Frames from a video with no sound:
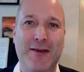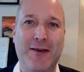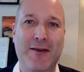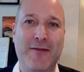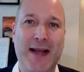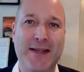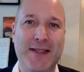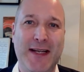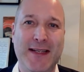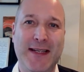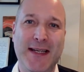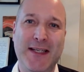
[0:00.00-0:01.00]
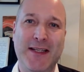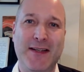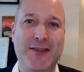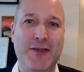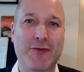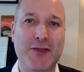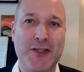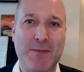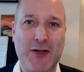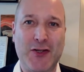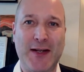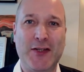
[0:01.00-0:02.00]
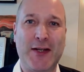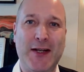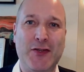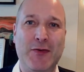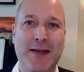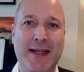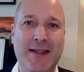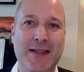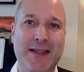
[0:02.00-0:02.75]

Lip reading: of SENDs, children's special educational needs and